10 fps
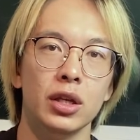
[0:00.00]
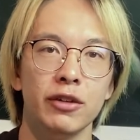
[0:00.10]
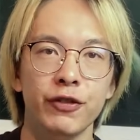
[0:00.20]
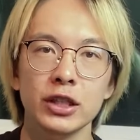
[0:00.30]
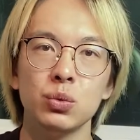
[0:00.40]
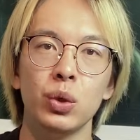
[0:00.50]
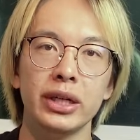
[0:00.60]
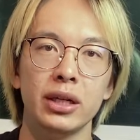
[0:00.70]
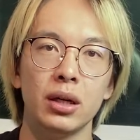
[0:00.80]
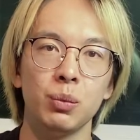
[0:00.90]
The first one
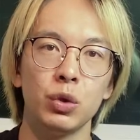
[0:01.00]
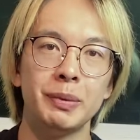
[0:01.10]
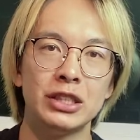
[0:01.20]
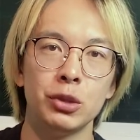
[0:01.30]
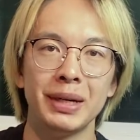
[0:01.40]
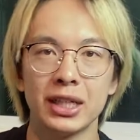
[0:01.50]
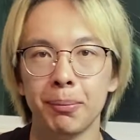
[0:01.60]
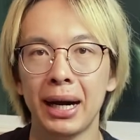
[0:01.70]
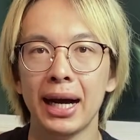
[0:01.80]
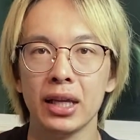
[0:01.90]
here would be too many
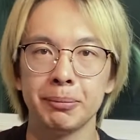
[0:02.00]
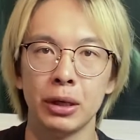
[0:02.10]
compile and